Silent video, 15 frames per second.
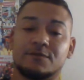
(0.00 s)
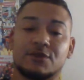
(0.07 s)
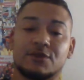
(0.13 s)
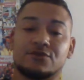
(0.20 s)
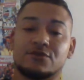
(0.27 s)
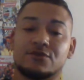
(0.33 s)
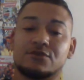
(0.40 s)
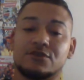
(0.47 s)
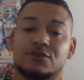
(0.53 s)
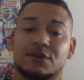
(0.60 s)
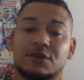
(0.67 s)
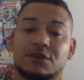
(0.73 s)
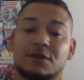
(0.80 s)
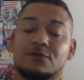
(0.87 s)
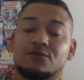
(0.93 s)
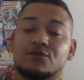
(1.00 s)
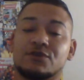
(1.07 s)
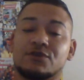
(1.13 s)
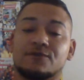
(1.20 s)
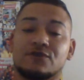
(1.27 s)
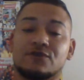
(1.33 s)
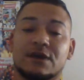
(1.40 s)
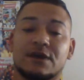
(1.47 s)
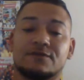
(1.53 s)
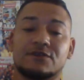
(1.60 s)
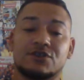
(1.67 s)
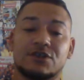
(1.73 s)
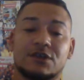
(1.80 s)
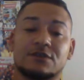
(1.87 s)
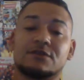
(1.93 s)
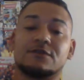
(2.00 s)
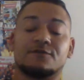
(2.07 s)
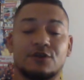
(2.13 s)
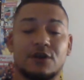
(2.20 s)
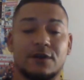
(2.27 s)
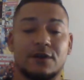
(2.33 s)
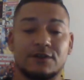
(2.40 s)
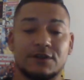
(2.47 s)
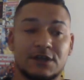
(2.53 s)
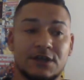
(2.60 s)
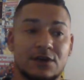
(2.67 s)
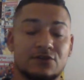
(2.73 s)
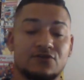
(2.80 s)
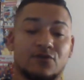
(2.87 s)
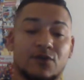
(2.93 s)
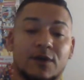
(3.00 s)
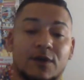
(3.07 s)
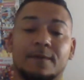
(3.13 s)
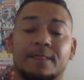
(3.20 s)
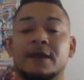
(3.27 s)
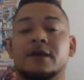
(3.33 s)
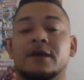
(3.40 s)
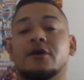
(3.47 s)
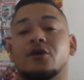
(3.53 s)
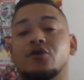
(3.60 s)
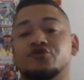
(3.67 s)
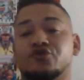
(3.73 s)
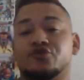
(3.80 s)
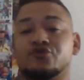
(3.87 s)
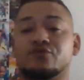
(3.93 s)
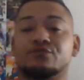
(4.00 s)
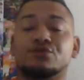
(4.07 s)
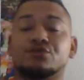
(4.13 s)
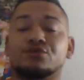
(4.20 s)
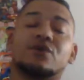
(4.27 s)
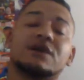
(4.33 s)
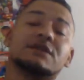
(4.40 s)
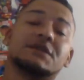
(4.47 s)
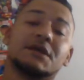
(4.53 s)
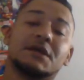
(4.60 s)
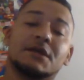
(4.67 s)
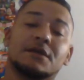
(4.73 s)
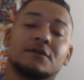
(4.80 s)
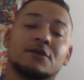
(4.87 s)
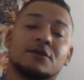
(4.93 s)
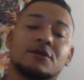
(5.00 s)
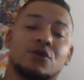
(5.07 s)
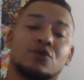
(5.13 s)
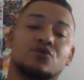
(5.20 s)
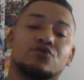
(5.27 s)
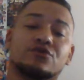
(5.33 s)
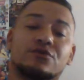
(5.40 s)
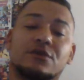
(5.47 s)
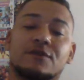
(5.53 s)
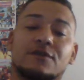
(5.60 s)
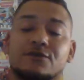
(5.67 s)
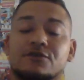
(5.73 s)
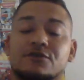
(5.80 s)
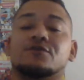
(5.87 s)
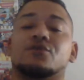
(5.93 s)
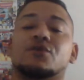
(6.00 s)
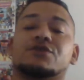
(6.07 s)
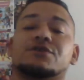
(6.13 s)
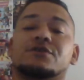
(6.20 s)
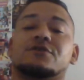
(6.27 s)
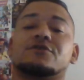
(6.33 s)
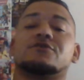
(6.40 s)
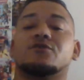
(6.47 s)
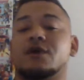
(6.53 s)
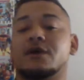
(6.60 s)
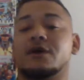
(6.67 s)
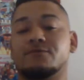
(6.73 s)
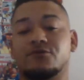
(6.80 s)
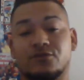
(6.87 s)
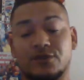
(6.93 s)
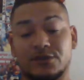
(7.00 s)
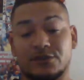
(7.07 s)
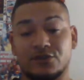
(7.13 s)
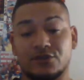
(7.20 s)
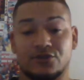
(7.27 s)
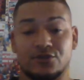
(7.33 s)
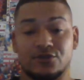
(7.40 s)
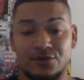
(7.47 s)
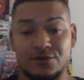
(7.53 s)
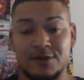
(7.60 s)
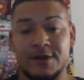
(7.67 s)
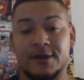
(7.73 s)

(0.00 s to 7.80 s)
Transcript: Make sure you check it out whenever you have the chance and if you have an account as well. Also to Blu-ray Dan, who's another inspiration as to why I'm doing this show.